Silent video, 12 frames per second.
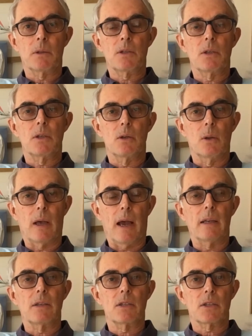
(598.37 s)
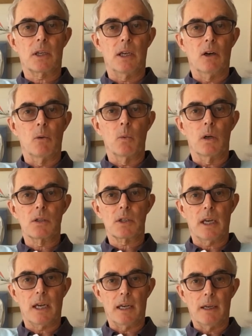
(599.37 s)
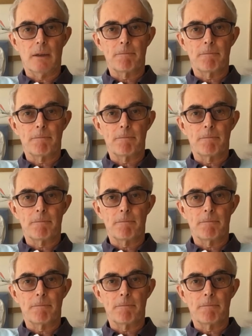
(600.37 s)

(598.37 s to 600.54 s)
to do that and to ski on 1 ski.